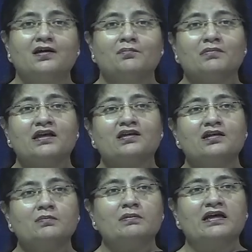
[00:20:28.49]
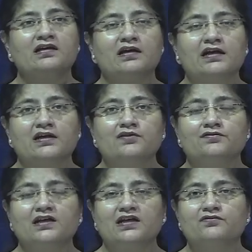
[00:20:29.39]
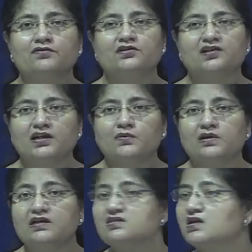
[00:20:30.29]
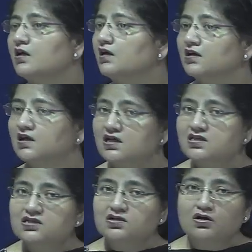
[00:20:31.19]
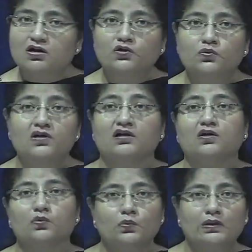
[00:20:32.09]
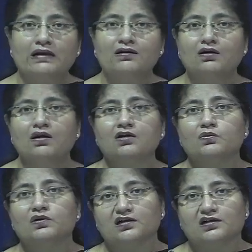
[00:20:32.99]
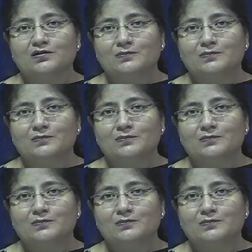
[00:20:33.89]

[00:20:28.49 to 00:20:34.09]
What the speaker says: Making a plan ahead of time for 3 weeks does not work, will not work.